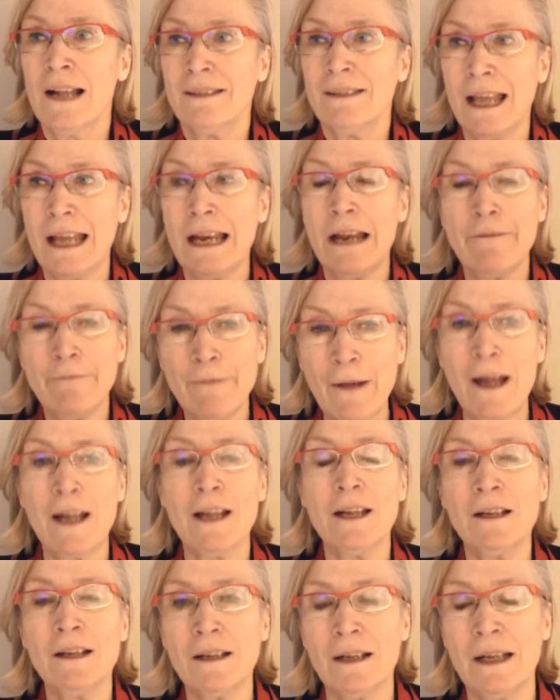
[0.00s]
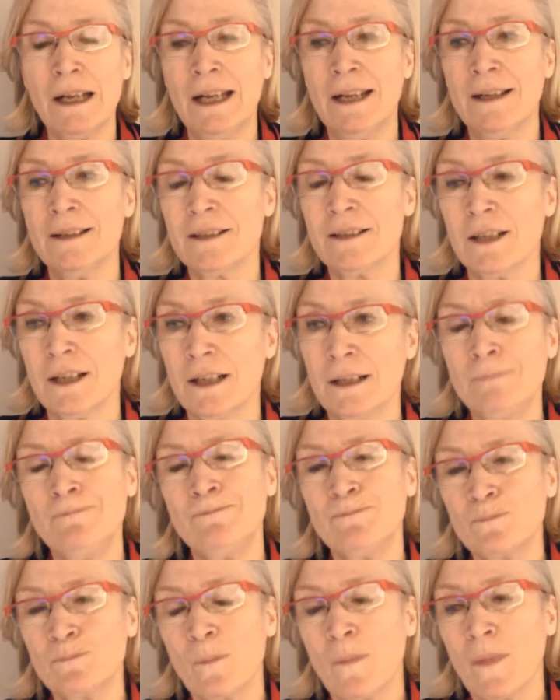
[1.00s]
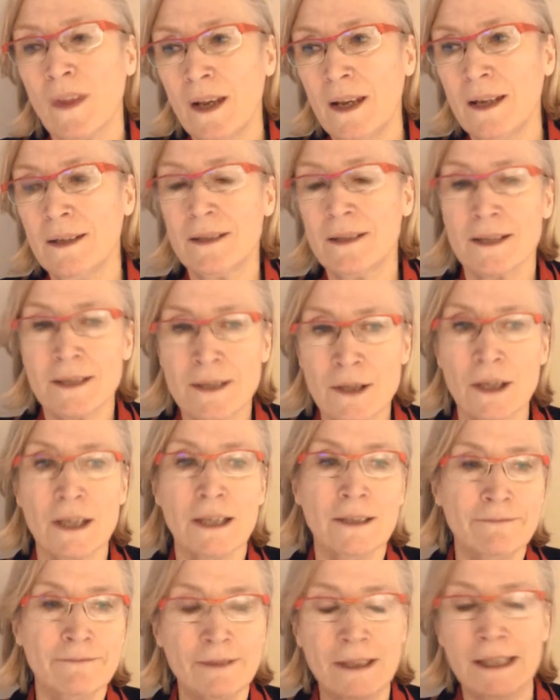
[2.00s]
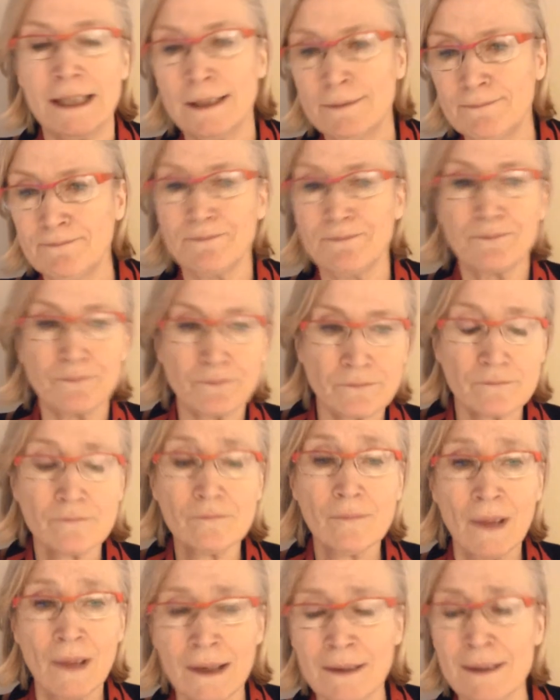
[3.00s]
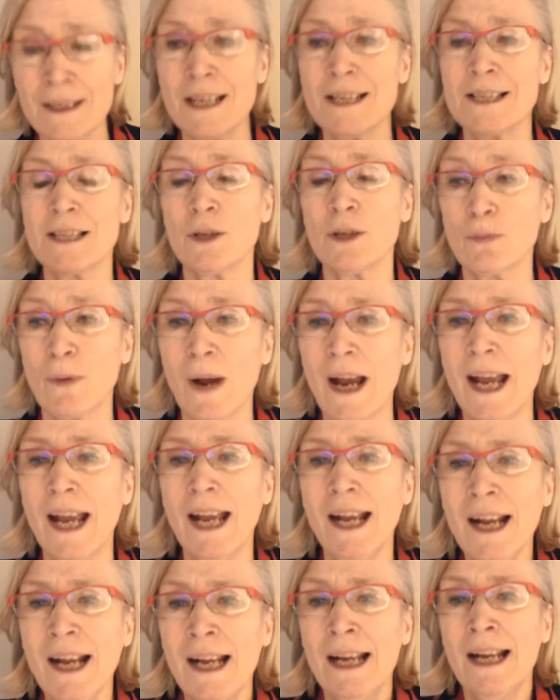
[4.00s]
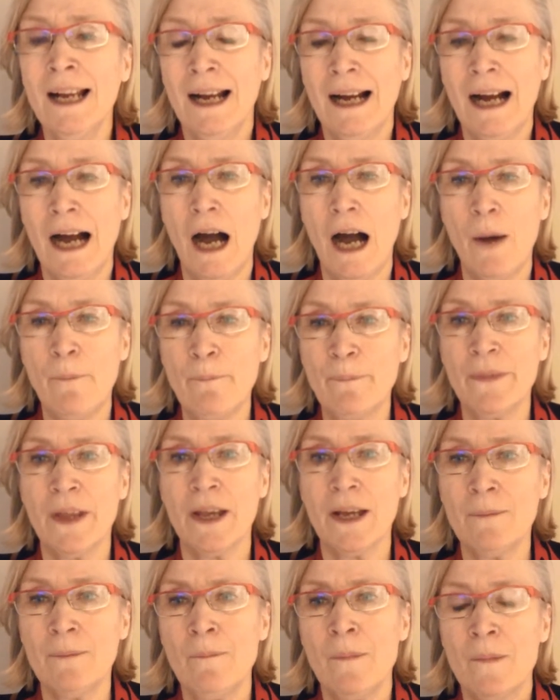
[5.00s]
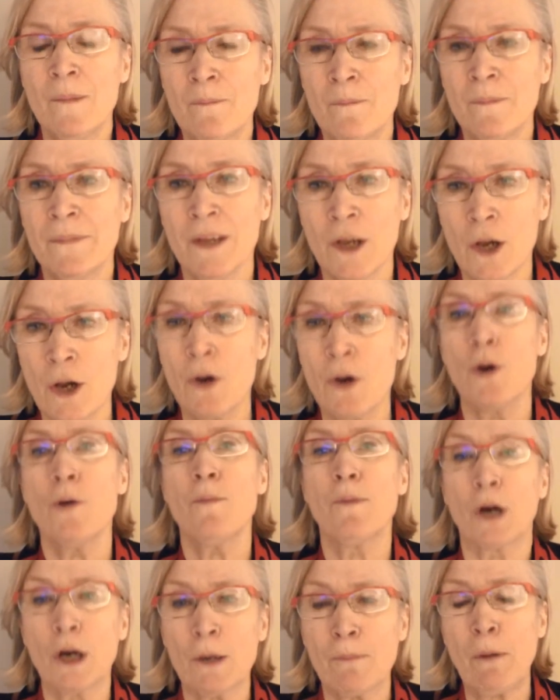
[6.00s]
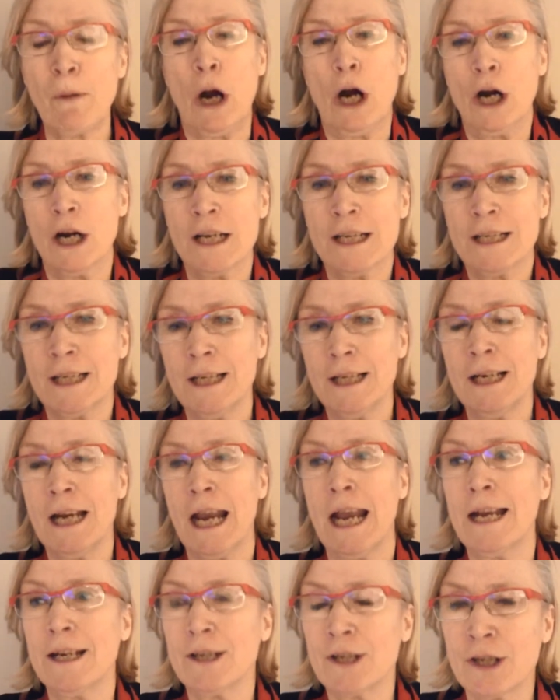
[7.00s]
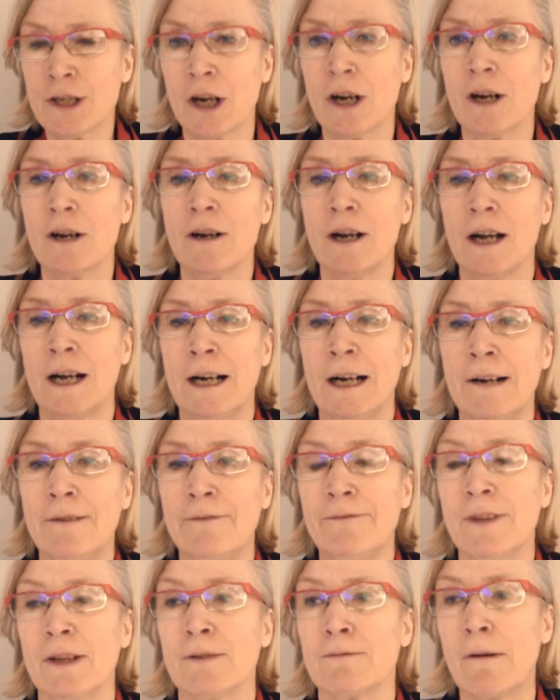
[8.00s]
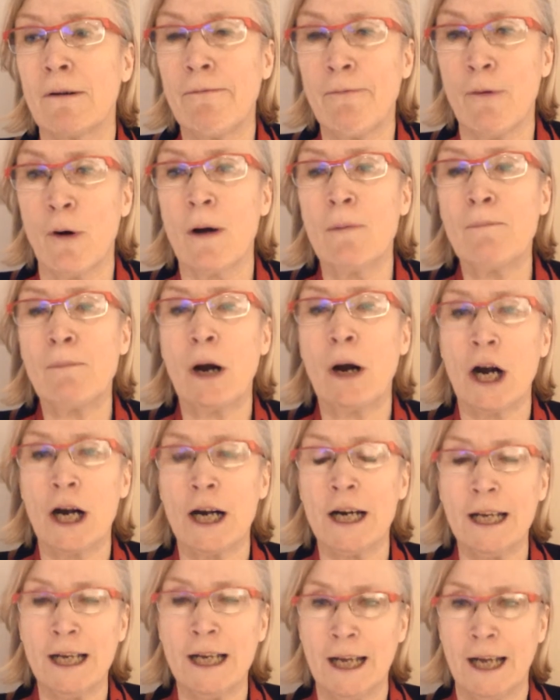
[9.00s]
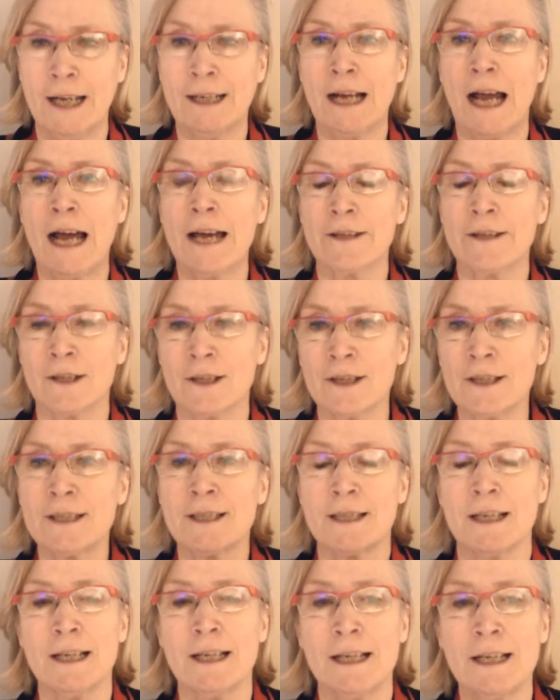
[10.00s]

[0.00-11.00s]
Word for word: Then it fell into sort of disarray. The uber-partisan nature of the Reform Party and others